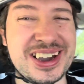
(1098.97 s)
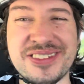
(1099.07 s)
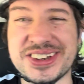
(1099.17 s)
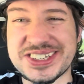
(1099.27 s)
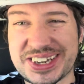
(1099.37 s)

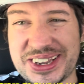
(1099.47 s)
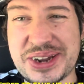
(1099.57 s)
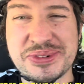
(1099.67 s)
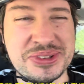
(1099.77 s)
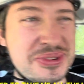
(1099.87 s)
having to
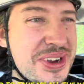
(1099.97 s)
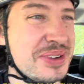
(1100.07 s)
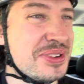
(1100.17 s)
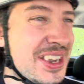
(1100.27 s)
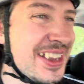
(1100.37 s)
climb all the way
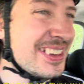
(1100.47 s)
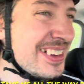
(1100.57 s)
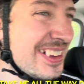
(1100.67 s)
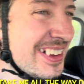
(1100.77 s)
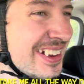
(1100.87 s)
up again.
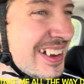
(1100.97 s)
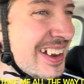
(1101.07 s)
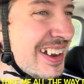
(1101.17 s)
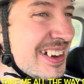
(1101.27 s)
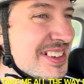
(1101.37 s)

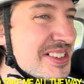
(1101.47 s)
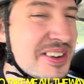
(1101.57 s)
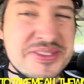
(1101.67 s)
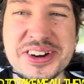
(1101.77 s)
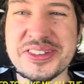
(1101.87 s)
So
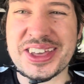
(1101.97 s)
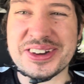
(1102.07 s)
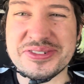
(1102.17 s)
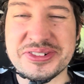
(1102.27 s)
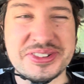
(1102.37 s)
I'm very
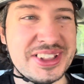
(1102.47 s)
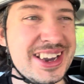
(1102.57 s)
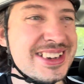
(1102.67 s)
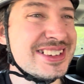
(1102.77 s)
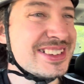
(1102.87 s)
thankful for that.